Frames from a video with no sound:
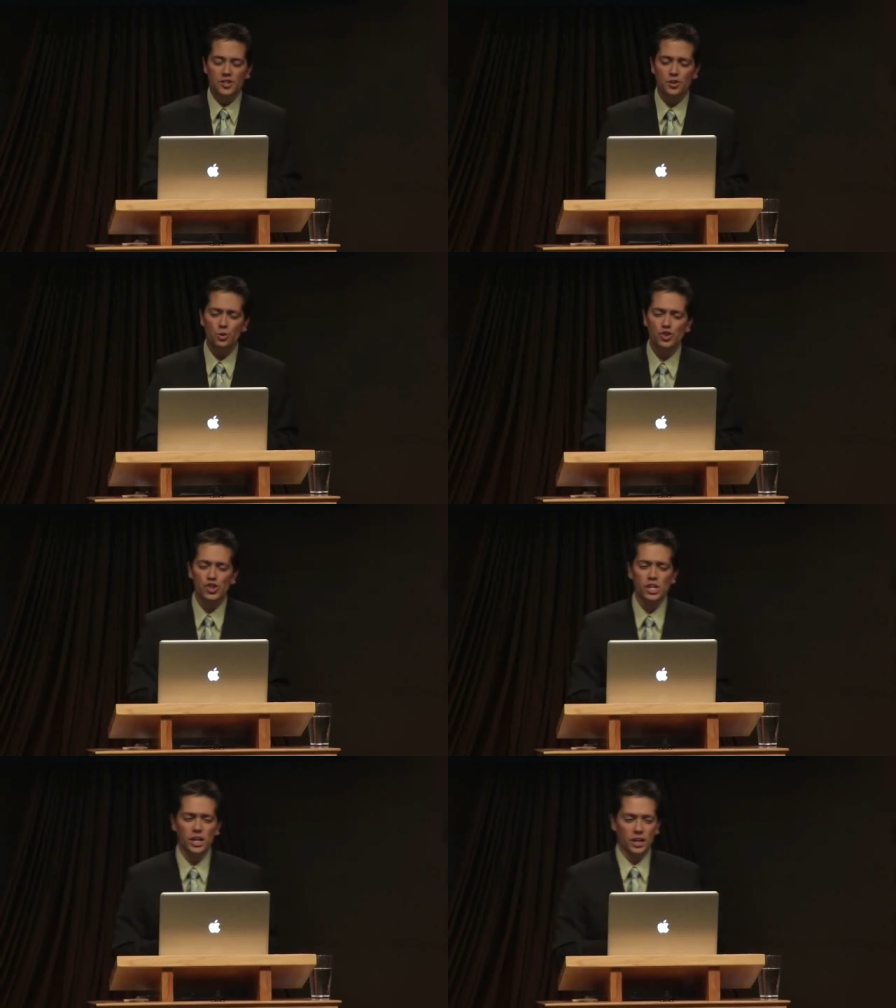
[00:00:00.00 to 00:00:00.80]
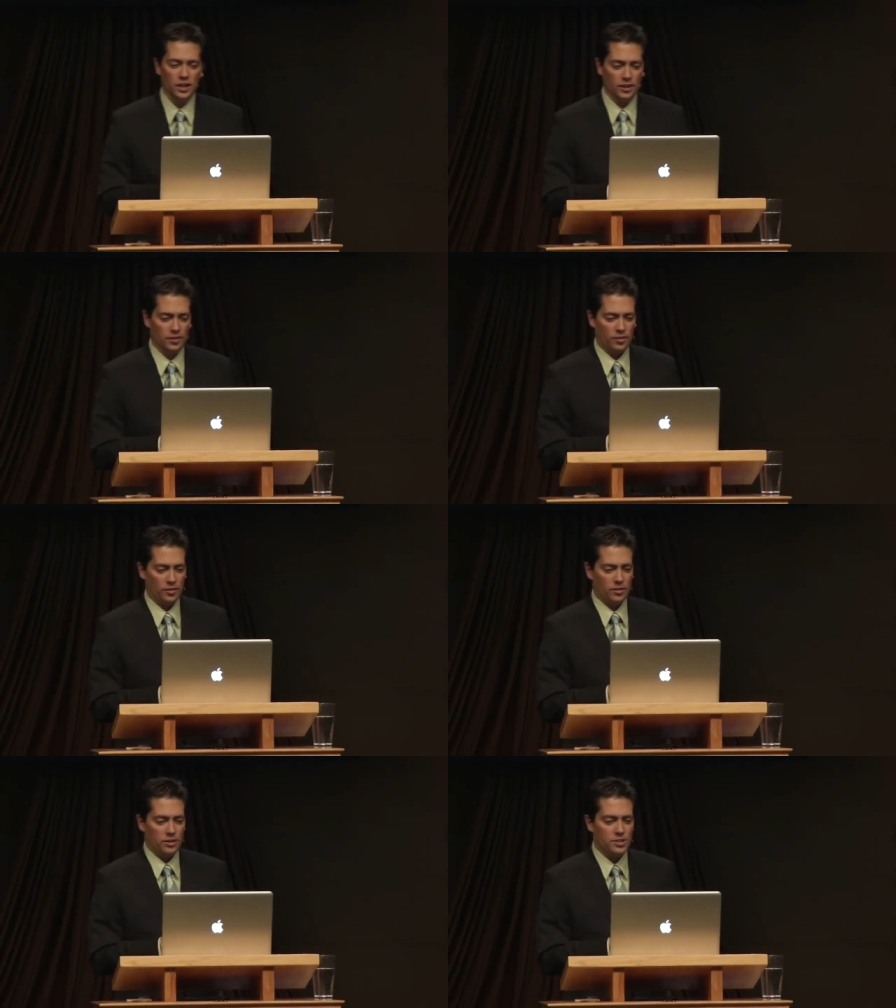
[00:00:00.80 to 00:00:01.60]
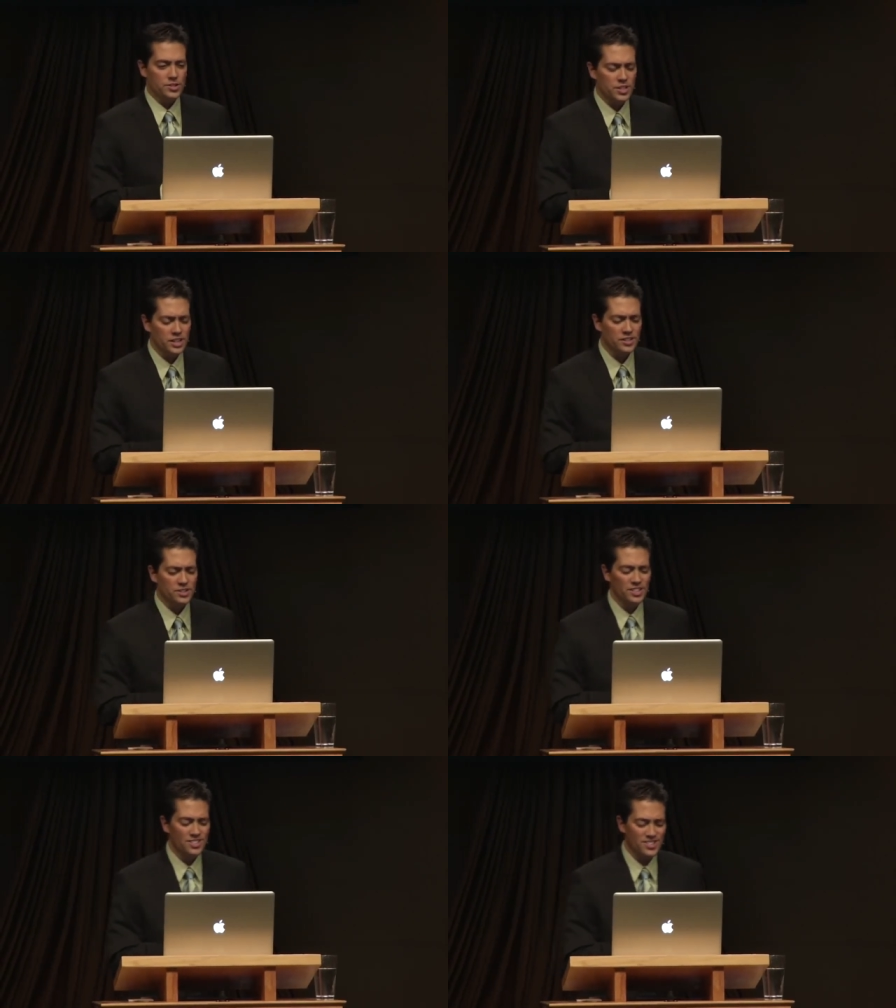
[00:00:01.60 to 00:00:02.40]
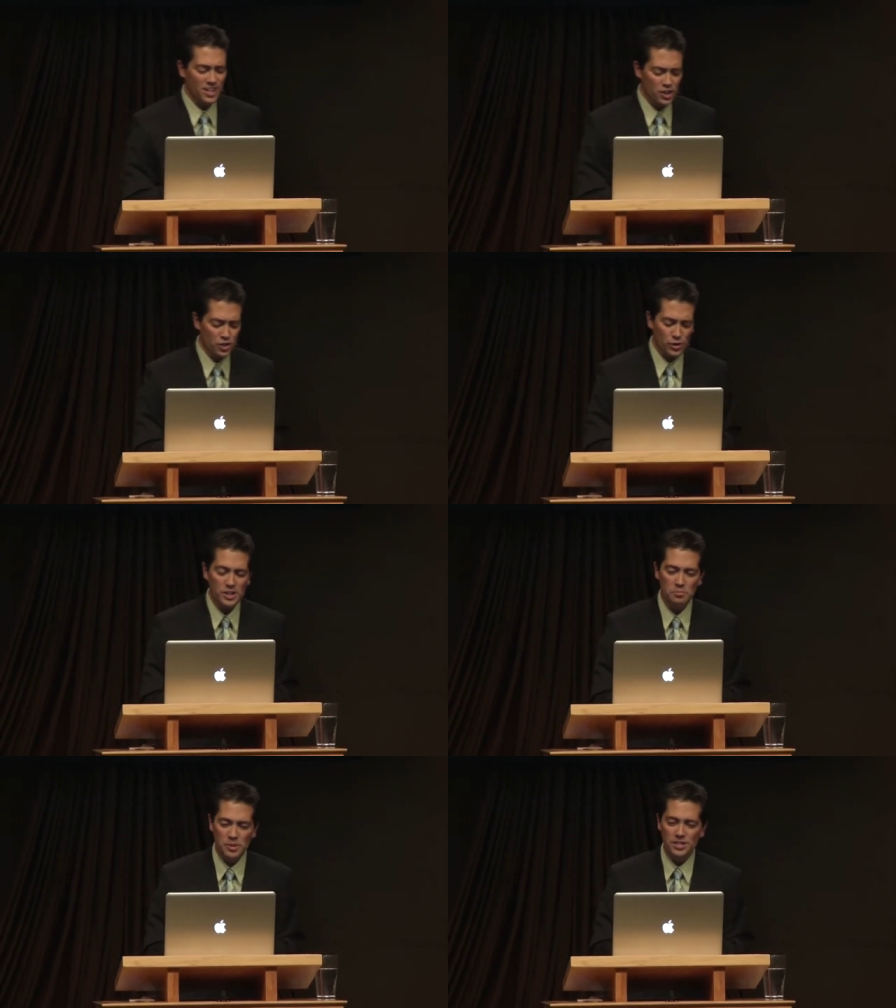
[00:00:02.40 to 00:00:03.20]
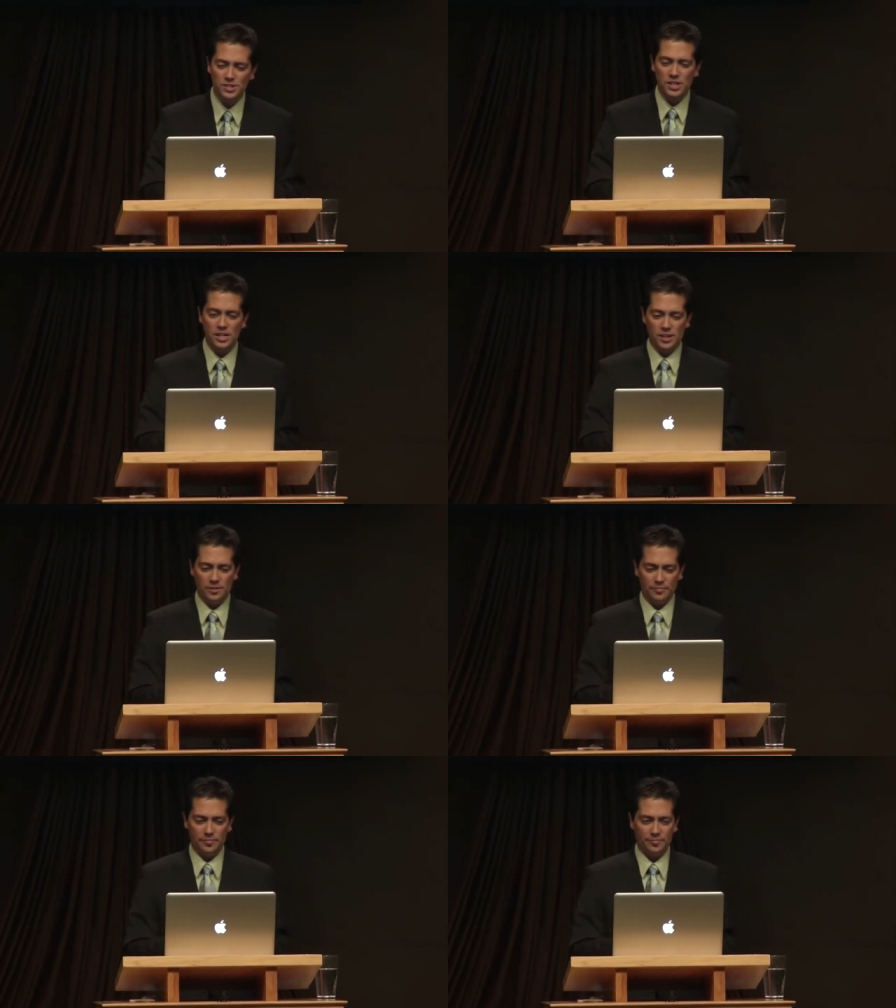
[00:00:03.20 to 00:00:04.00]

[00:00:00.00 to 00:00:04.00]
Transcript: Su Qing, 6th century BC.